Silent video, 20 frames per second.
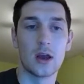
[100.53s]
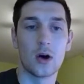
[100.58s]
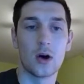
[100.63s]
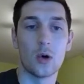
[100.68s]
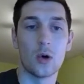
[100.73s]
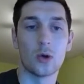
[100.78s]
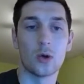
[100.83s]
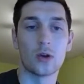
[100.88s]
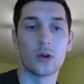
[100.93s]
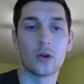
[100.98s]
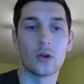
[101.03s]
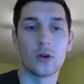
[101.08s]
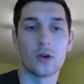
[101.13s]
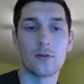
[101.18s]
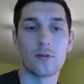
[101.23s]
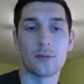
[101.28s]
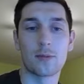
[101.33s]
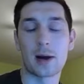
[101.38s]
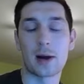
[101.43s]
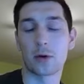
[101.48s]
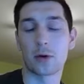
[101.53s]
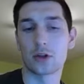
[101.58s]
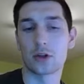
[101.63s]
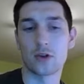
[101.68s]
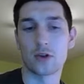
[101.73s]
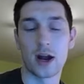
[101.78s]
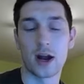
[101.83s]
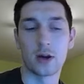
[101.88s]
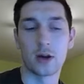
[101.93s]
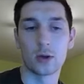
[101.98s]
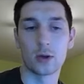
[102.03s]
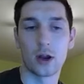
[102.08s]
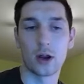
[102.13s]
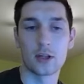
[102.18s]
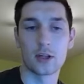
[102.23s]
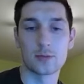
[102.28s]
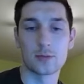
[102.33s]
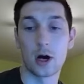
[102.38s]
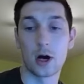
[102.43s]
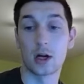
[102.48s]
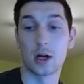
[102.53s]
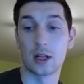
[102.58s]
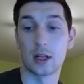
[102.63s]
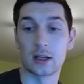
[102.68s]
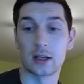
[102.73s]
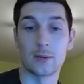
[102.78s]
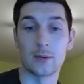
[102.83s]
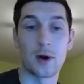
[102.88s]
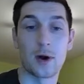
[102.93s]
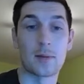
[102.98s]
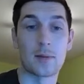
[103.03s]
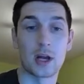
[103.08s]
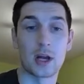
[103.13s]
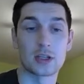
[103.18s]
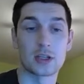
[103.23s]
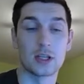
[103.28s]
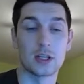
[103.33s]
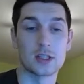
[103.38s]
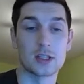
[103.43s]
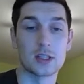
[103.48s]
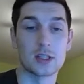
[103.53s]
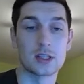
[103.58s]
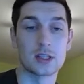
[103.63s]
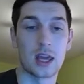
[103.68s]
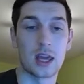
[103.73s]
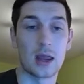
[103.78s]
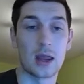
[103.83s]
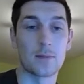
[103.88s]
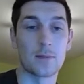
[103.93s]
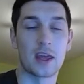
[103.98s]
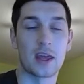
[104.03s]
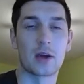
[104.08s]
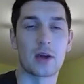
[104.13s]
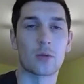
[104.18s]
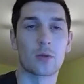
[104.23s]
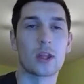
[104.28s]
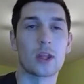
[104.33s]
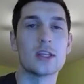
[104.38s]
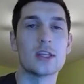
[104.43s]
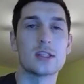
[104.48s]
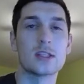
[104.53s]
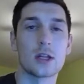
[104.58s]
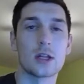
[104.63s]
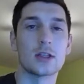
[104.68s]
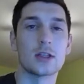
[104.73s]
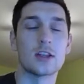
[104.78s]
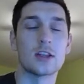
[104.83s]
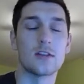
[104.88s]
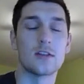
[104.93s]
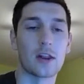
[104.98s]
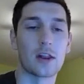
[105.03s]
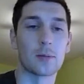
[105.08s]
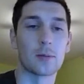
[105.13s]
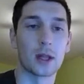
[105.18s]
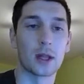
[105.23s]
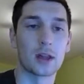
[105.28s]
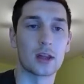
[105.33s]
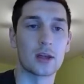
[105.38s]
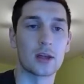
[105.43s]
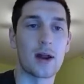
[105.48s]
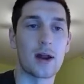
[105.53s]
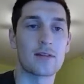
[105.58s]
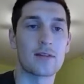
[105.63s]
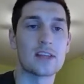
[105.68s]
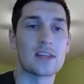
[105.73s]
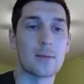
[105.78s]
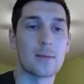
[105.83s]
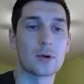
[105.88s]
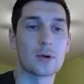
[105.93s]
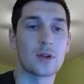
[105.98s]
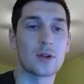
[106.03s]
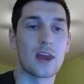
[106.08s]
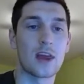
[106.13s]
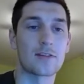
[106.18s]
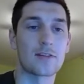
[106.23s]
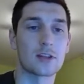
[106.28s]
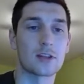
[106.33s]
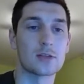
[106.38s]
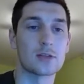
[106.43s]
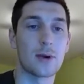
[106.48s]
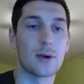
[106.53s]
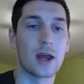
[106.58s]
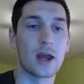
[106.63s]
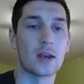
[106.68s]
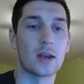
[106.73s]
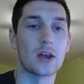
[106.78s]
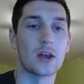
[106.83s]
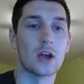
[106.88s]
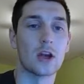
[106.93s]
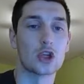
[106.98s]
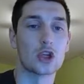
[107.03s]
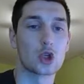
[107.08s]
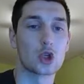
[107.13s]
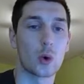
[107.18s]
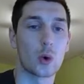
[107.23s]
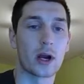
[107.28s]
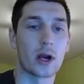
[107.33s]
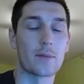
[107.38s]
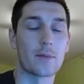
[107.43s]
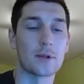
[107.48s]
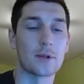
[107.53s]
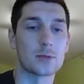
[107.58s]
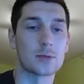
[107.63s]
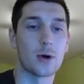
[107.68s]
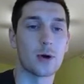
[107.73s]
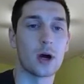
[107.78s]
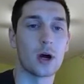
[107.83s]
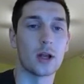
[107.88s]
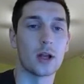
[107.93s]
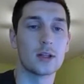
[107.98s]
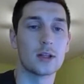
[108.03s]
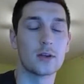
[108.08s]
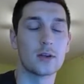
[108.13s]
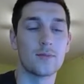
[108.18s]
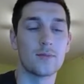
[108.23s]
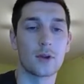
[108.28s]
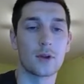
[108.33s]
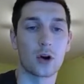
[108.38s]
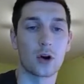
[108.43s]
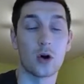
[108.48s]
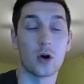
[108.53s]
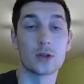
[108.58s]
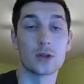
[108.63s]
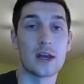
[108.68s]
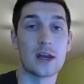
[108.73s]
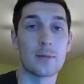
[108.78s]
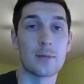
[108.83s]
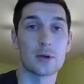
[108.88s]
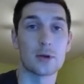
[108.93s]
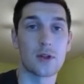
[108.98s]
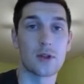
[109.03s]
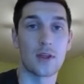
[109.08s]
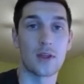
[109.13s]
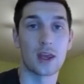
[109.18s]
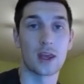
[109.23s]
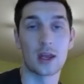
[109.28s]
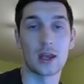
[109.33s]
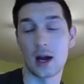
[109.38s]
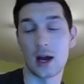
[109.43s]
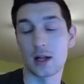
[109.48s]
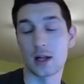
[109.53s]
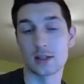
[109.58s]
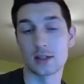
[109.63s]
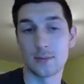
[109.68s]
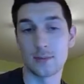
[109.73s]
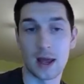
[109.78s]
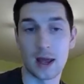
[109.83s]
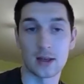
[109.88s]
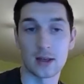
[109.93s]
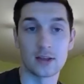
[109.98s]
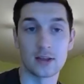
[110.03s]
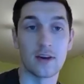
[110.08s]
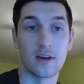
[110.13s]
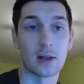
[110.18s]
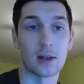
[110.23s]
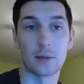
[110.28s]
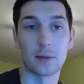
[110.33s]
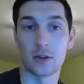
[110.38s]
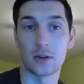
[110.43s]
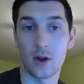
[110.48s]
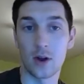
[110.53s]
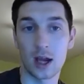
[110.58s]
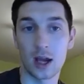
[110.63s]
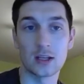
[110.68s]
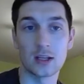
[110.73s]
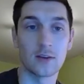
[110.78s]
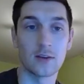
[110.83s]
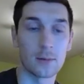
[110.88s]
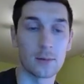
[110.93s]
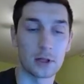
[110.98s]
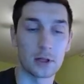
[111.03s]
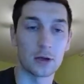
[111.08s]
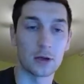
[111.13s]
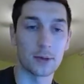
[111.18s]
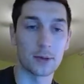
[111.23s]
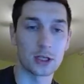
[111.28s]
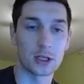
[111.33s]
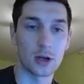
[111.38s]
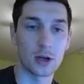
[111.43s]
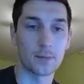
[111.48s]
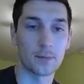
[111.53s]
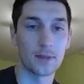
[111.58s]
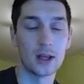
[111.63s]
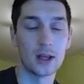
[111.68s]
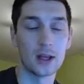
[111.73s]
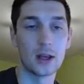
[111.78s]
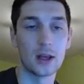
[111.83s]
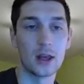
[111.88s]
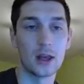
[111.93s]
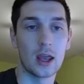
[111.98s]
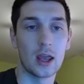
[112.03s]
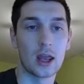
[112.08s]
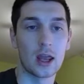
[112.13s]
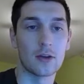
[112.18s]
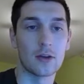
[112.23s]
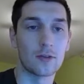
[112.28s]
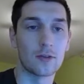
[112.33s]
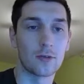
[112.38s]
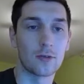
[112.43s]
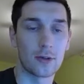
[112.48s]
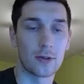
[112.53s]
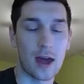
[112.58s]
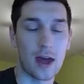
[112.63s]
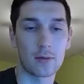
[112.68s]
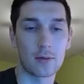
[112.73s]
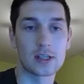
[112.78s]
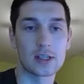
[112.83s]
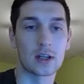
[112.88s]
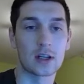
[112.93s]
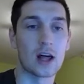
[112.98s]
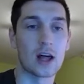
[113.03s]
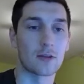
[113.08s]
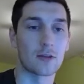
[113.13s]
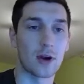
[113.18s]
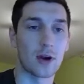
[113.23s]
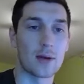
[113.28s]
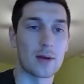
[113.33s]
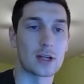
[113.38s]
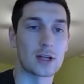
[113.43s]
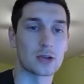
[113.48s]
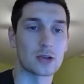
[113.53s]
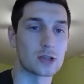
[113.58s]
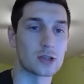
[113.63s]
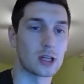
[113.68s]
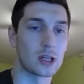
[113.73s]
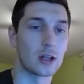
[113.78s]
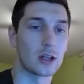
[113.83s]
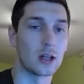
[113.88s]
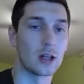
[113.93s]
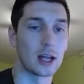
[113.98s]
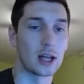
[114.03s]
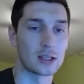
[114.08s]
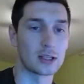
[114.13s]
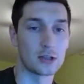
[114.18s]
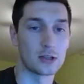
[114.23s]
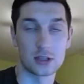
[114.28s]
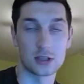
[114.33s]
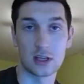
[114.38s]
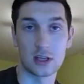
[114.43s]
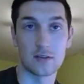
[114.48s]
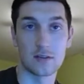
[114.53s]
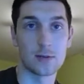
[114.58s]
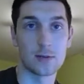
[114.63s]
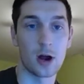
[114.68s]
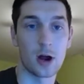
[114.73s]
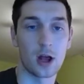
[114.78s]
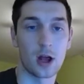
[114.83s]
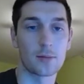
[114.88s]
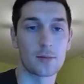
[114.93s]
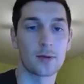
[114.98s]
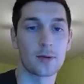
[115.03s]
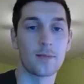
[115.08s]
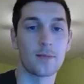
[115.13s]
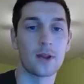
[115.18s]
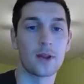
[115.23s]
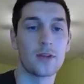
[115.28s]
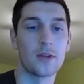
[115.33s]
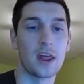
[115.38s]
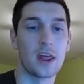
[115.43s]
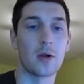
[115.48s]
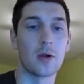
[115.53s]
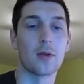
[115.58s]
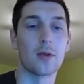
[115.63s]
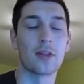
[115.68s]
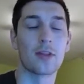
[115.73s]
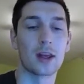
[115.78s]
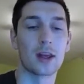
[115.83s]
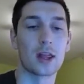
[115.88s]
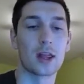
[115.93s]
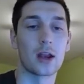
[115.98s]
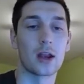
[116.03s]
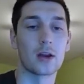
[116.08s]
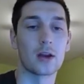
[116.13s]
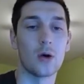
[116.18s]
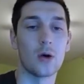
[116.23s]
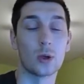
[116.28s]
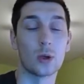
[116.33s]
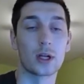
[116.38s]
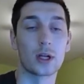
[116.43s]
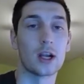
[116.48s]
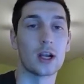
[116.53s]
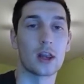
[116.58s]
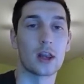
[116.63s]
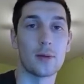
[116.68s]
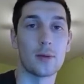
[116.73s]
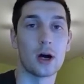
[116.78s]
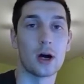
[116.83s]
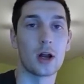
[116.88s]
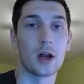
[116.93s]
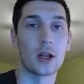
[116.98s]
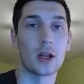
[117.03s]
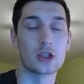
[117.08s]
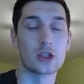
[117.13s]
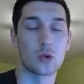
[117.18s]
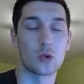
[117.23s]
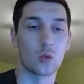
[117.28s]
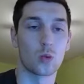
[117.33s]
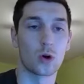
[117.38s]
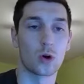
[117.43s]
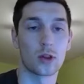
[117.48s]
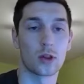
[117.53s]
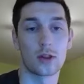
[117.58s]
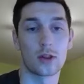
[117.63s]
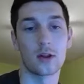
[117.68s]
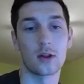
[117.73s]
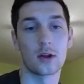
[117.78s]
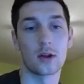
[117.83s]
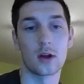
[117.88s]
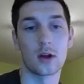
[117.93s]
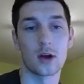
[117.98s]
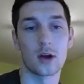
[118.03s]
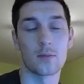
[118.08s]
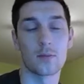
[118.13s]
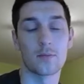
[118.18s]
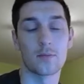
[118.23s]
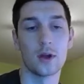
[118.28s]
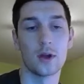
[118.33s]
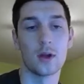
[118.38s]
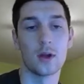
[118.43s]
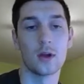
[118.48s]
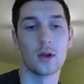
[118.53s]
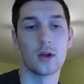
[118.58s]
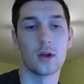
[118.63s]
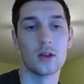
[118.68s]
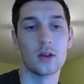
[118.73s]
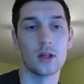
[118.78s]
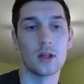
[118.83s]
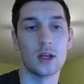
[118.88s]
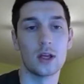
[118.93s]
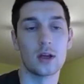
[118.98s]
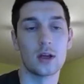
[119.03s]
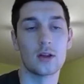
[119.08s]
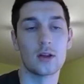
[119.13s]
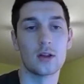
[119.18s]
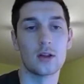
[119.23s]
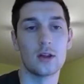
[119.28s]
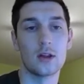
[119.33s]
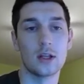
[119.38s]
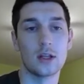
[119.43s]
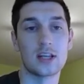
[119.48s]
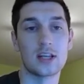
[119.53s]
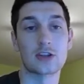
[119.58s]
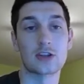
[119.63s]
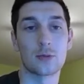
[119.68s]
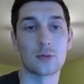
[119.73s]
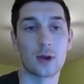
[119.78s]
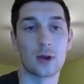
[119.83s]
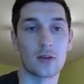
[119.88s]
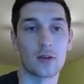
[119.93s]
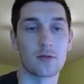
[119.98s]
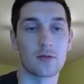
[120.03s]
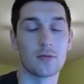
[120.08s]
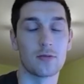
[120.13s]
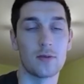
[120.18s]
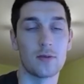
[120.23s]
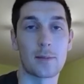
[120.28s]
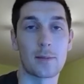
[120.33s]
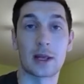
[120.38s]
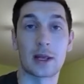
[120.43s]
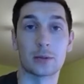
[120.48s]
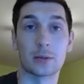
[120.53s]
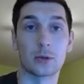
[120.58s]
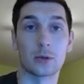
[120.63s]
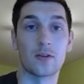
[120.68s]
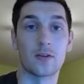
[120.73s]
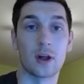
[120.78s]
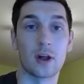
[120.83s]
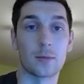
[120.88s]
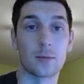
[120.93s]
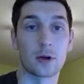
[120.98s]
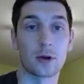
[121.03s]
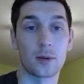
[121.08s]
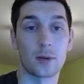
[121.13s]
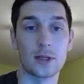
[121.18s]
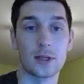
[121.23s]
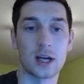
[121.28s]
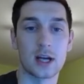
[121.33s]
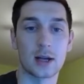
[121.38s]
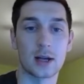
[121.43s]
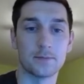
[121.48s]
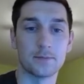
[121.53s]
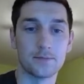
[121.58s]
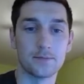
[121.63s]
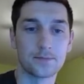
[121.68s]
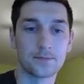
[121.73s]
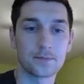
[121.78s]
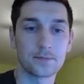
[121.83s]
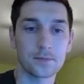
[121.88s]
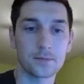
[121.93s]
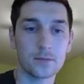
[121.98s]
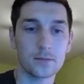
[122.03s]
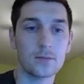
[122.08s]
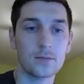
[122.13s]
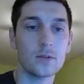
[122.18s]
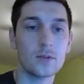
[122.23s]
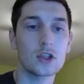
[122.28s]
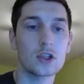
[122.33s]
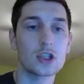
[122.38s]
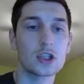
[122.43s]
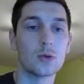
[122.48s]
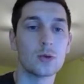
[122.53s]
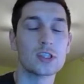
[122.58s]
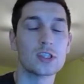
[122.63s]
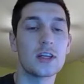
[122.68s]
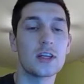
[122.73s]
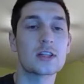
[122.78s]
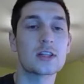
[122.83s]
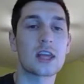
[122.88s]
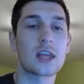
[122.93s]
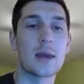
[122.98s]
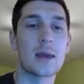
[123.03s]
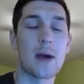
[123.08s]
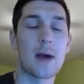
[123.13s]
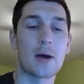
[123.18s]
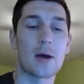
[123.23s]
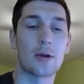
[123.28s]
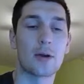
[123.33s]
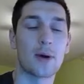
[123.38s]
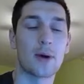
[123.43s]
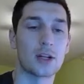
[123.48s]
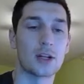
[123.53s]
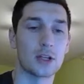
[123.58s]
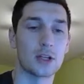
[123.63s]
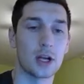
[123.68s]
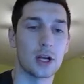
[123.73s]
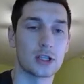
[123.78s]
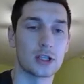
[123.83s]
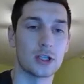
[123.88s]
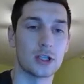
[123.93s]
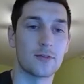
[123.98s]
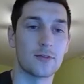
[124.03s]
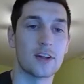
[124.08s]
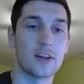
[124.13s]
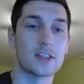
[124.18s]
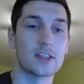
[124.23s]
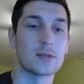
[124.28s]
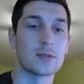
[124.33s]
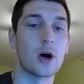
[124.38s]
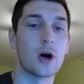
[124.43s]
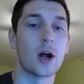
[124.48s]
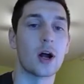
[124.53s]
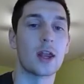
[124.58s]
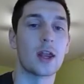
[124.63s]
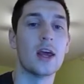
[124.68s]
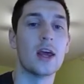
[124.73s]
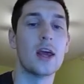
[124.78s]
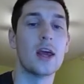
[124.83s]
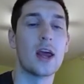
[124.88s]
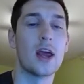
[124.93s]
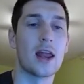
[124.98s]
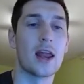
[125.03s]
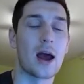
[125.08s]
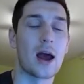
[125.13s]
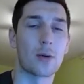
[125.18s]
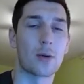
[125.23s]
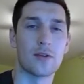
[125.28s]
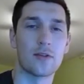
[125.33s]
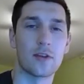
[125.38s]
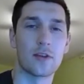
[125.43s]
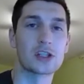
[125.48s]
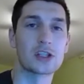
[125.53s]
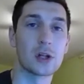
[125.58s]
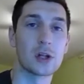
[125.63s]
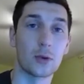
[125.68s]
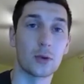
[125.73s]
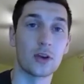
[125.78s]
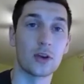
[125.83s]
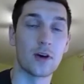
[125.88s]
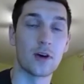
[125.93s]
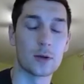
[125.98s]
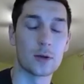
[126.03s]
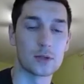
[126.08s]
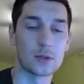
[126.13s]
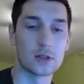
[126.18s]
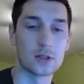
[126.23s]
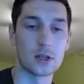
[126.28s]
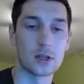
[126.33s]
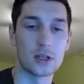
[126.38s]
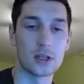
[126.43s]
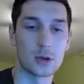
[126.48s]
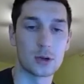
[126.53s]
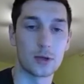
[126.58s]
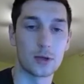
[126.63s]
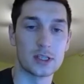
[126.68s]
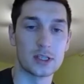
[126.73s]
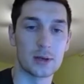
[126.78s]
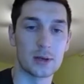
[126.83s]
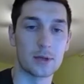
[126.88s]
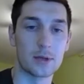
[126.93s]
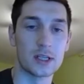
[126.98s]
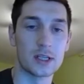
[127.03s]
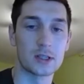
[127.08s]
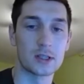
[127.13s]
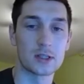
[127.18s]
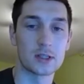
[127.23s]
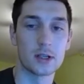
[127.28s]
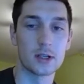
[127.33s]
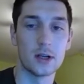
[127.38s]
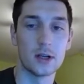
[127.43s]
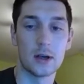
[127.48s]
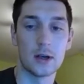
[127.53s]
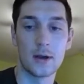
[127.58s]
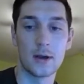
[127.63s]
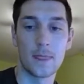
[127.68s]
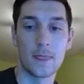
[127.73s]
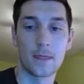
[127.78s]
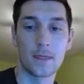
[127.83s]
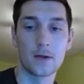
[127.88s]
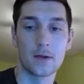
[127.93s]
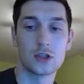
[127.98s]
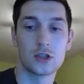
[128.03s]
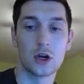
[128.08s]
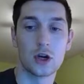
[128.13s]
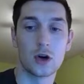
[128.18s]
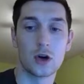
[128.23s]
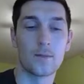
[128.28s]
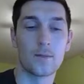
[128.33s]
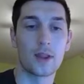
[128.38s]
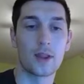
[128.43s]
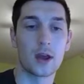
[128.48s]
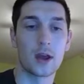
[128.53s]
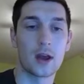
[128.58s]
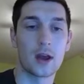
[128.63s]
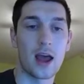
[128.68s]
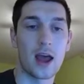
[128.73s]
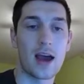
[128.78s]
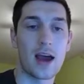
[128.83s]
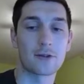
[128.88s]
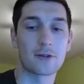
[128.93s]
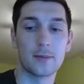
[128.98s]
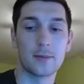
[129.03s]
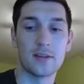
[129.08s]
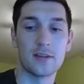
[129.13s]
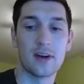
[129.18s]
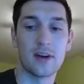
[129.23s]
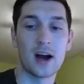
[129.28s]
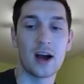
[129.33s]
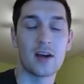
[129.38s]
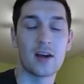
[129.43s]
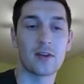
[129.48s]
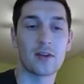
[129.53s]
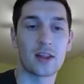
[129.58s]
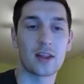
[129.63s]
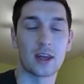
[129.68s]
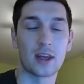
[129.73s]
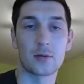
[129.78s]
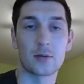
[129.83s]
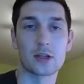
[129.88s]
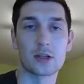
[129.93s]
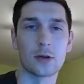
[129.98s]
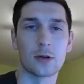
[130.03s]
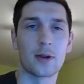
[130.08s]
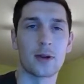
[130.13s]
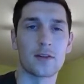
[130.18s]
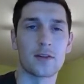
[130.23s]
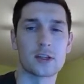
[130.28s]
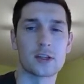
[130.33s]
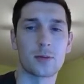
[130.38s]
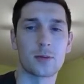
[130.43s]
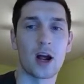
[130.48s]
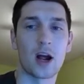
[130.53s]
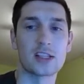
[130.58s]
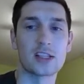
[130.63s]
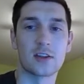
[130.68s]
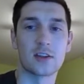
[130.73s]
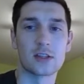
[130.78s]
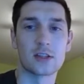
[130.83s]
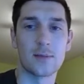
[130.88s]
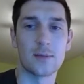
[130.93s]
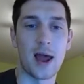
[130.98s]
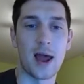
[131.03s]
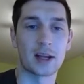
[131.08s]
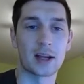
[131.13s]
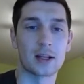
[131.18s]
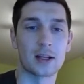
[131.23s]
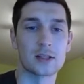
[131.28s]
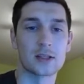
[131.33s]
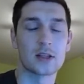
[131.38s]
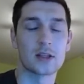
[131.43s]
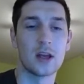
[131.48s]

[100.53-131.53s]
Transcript: if black were to try and hold on to this pawn like Nepomniachtchi does in this game, they get really stunted development. The amount of tempos that they have to spend shoring up this pawn are all tempos that they cannot spend developing their knight, developing their bishop. And for that reason, a lot of grandmasters elect to just give this pawn up. They don't think that holding on to the pawn is worth the detriment of not being able to develop their queenside. So we'll see game how Nepomniachtchi defends this pawn and how he very slowly develops his queenside pieces. So after b5, I think it was a little bit of a surprise to Magnus.